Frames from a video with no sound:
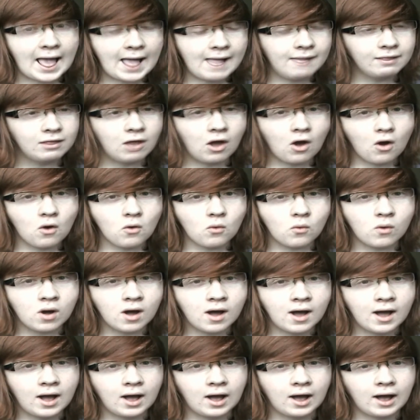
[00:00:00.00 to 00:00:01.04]

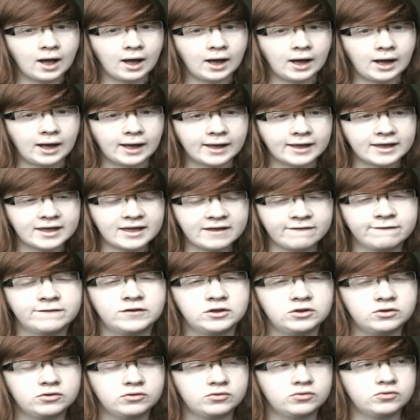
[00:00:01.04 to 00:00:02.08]
hello.
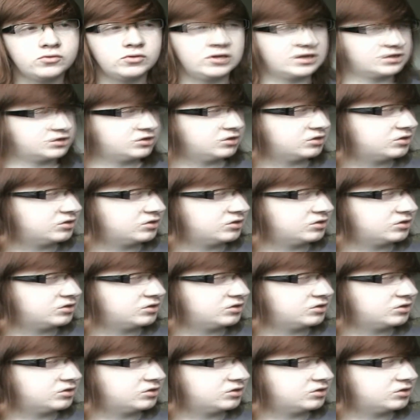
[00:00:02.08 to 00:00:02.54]
If you, let's